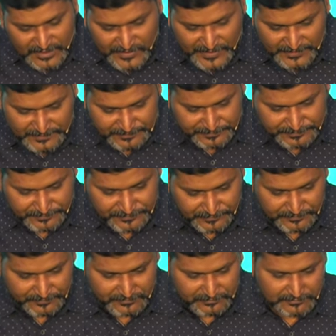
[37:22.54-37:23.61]
Number three,
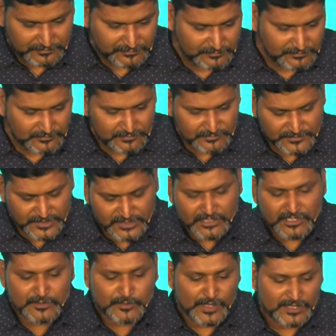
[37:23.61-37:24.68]

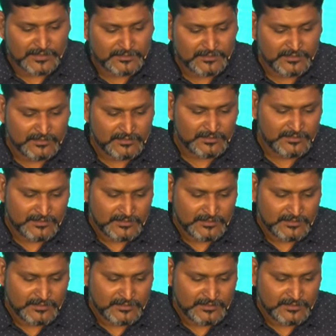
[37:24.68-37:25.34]
the third one,